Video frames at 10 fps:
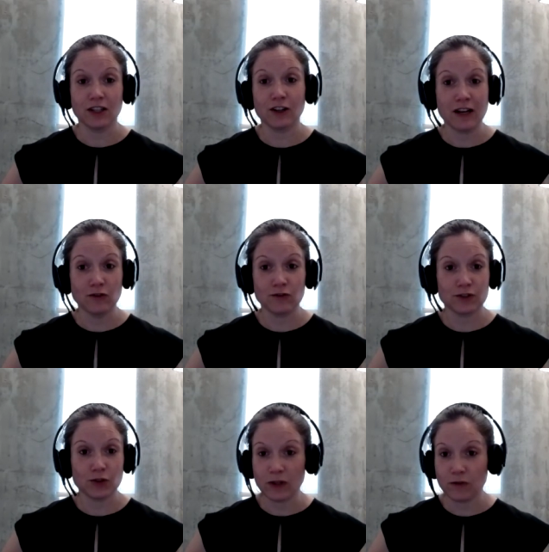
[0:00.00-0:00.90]
the ground
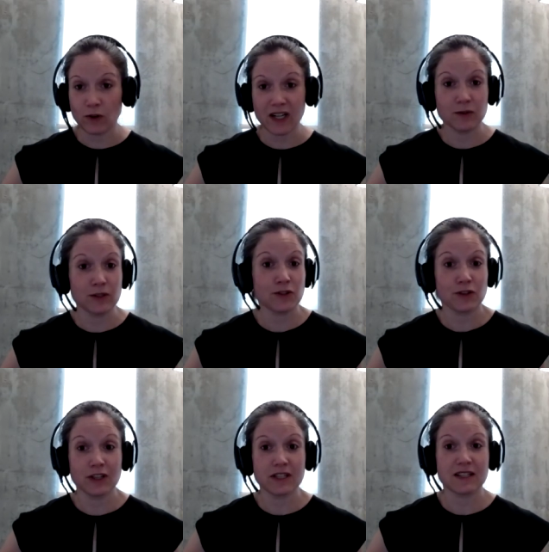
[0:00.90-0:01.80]
for 24 hours or
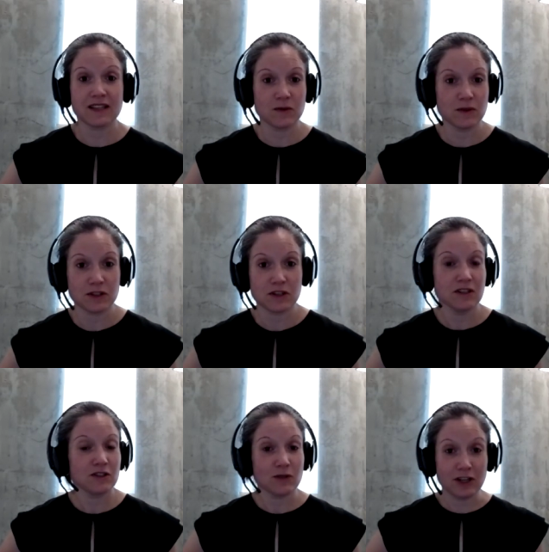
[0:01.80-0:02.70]
36 hours
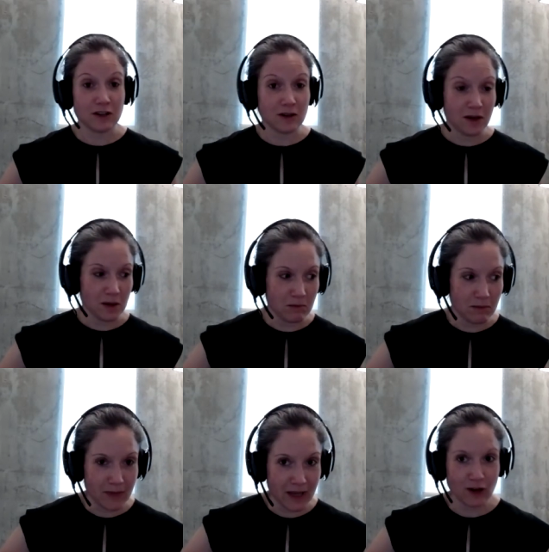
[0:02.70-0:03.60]
so I could
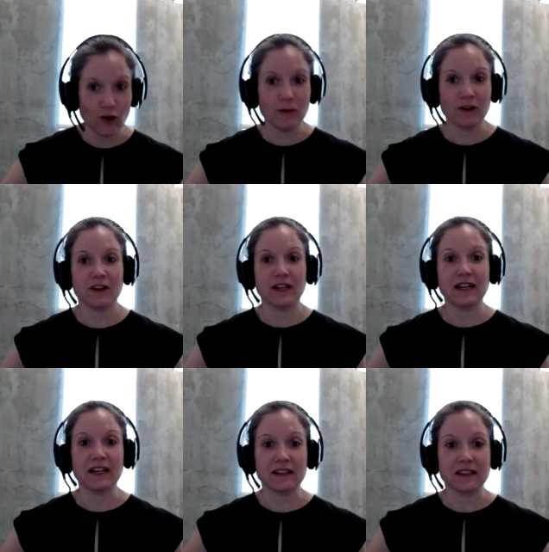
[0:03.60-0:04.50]
make it home by Friday
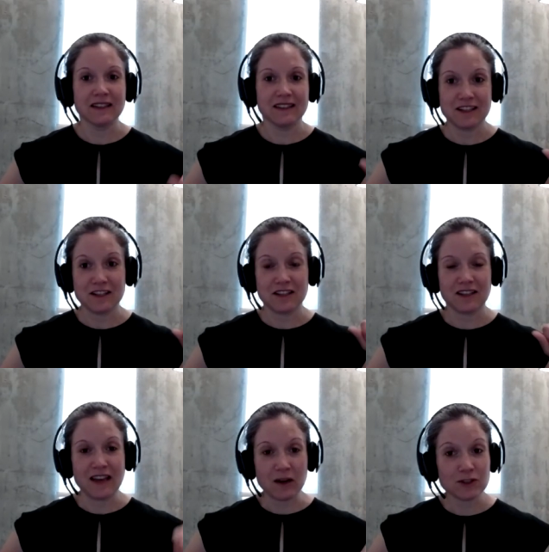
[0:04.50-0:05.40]
night because
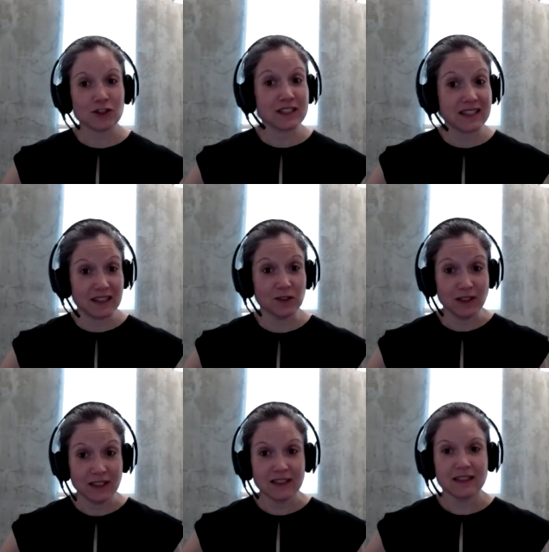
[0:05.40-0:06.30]
that was our deal.
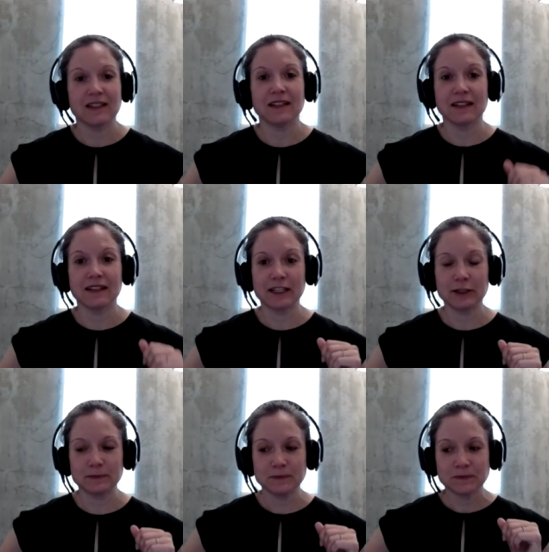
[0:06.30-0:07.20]

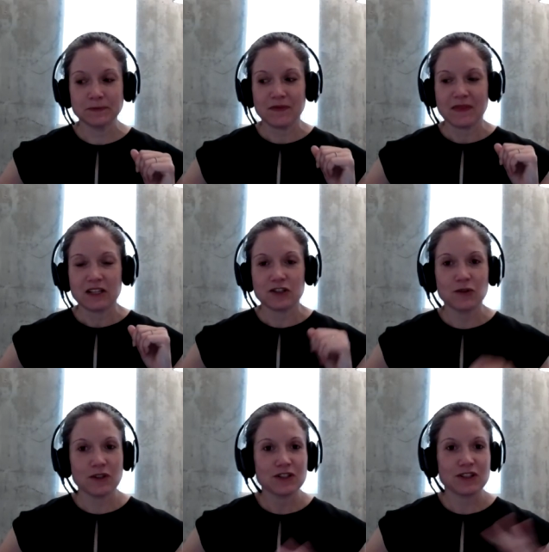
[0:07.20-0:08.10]
Um, so
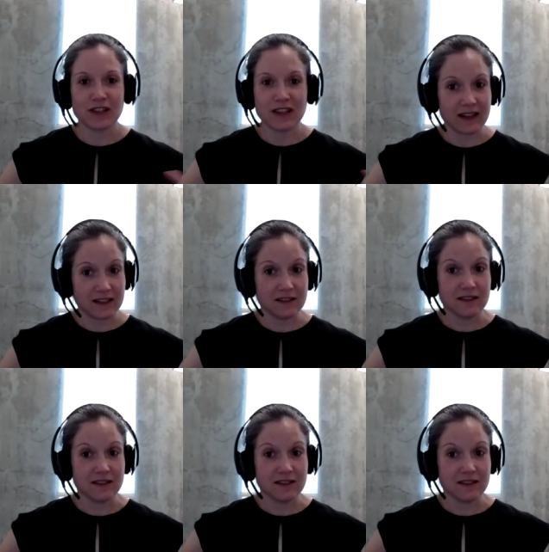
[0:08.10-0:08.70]
there's that.